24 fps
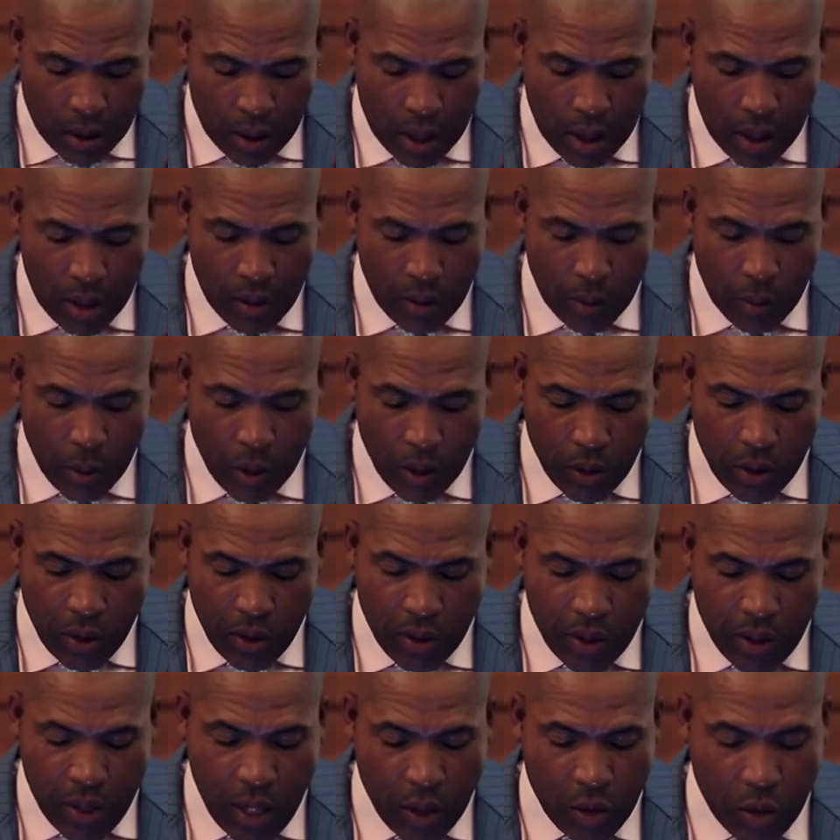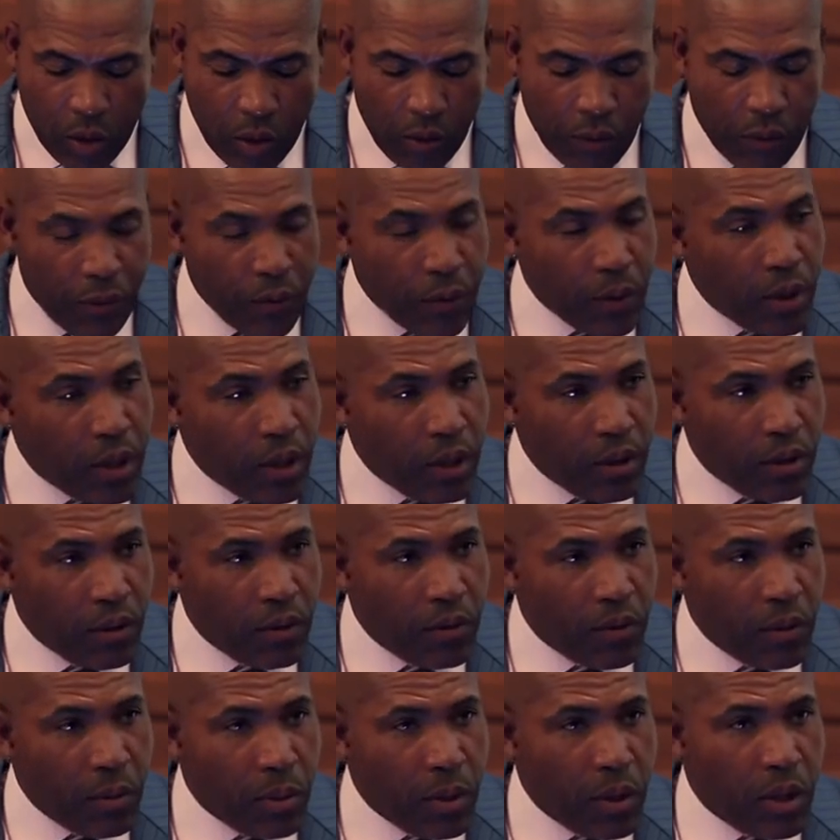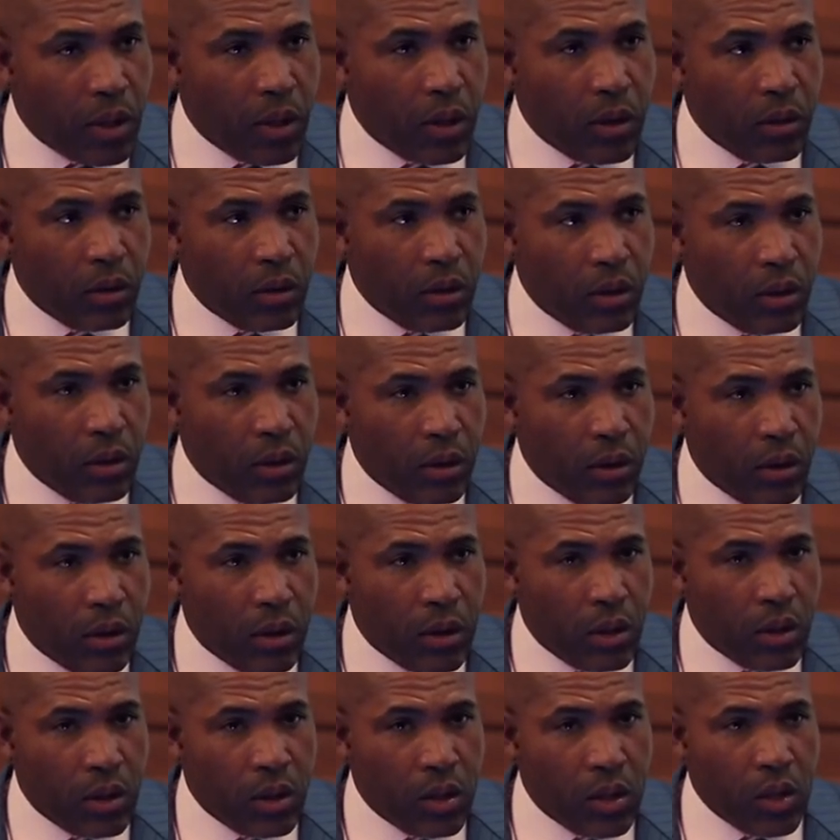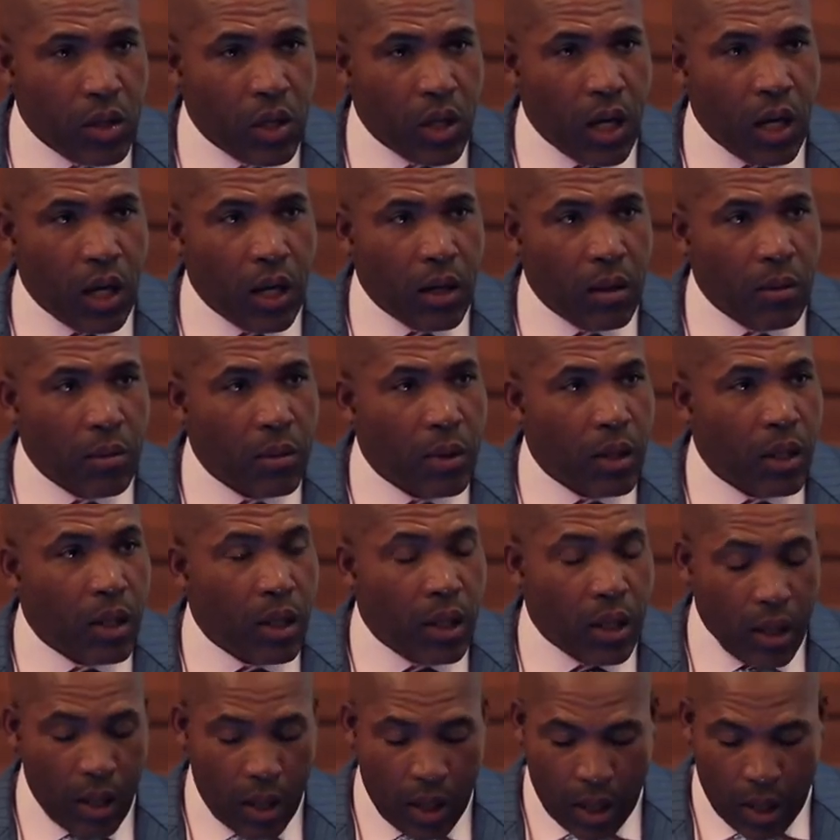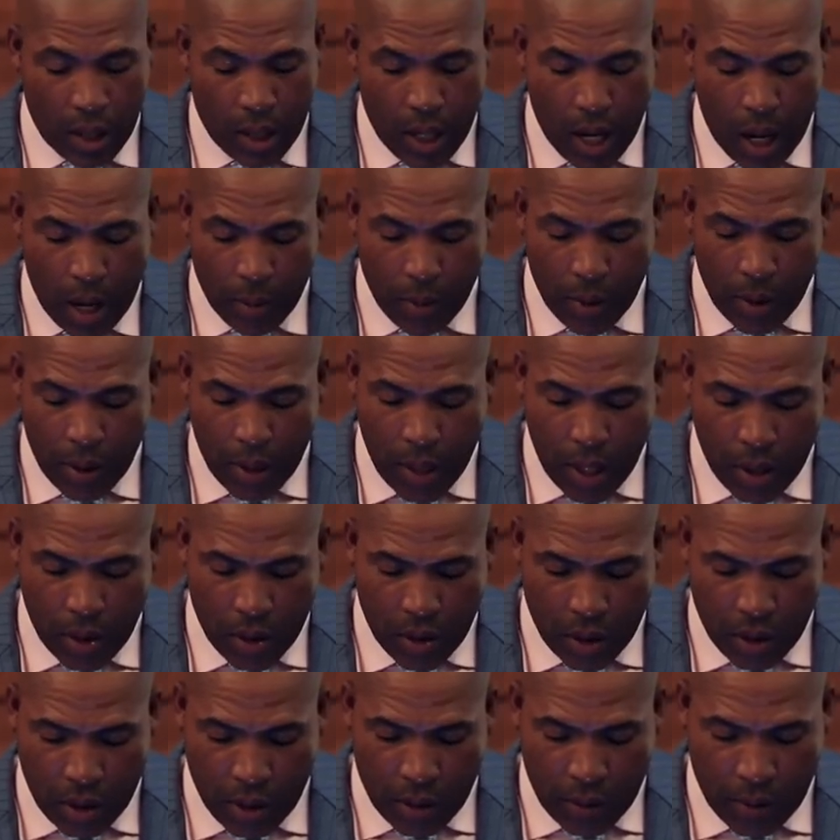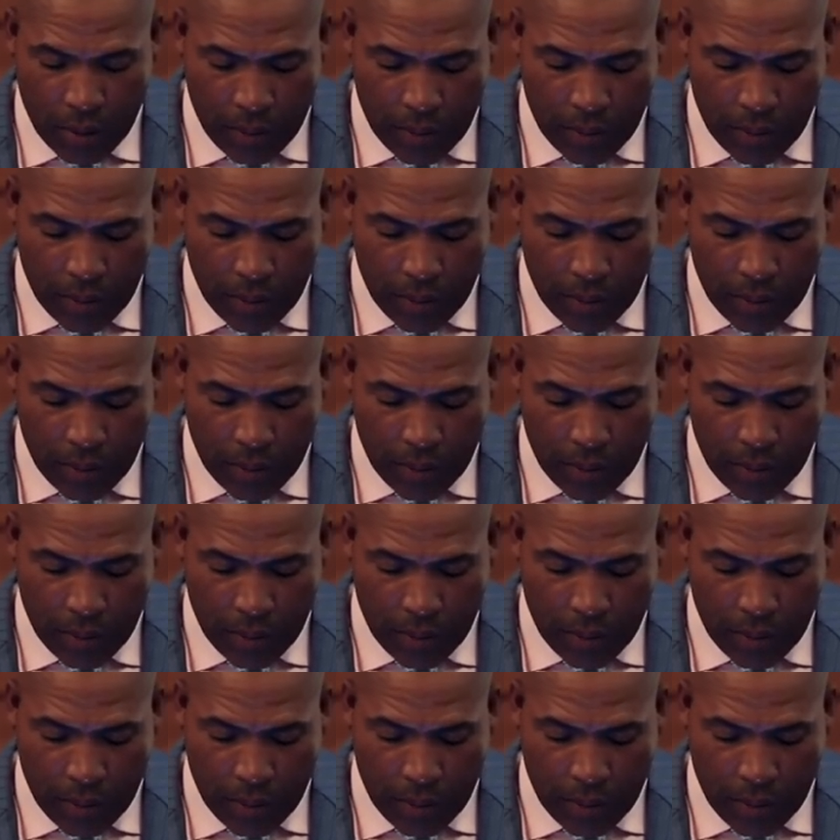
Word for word: He wants to set you free from guilt, shame, and condemnation.